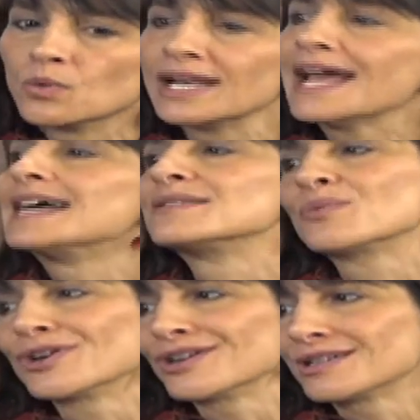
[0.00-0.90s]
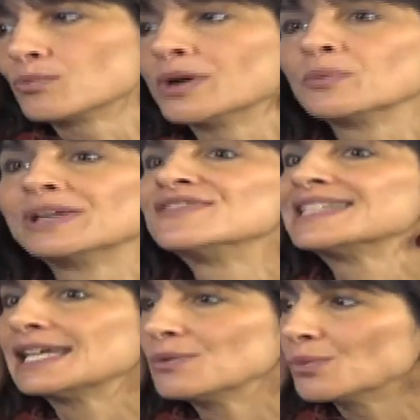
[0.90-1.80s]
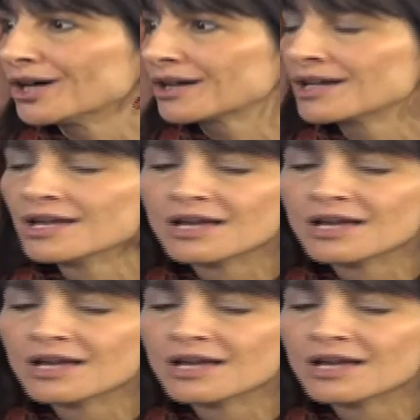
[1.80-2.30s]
what has worked, what we've seen work.